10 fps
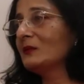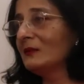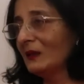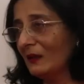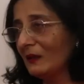
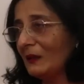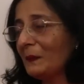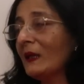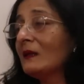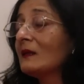to
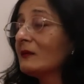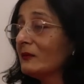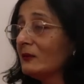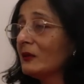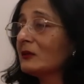Nepal and
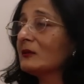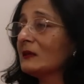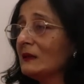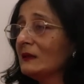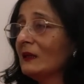could also
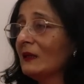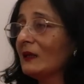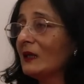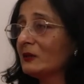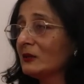see
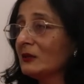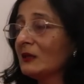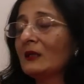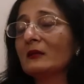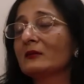
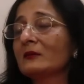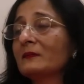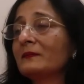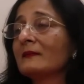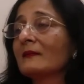Kanchenjunga.
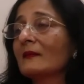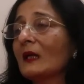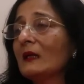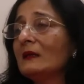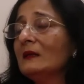So
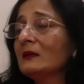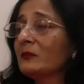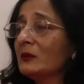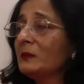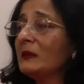I think
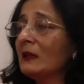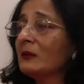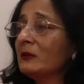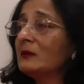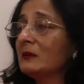it would be
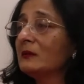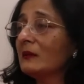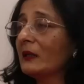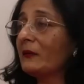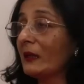a good
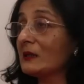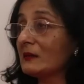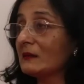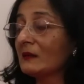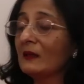
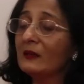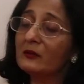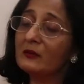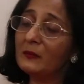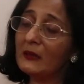attraction.
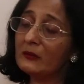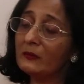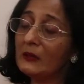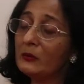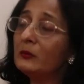But
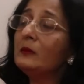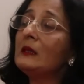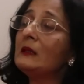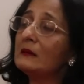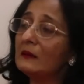we do
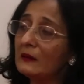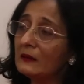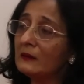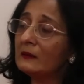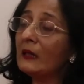need
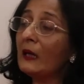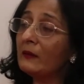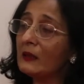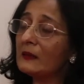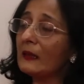
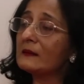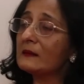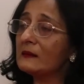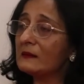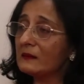direct
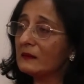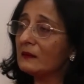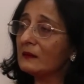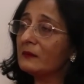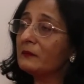access
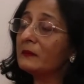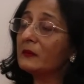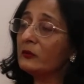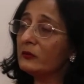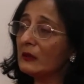
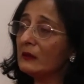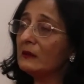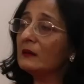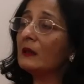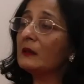
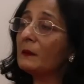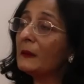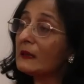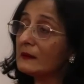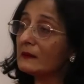using the
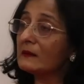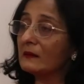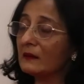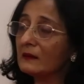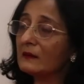bus
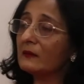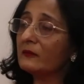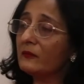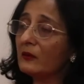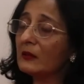
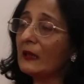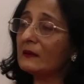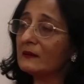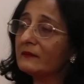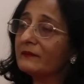for that.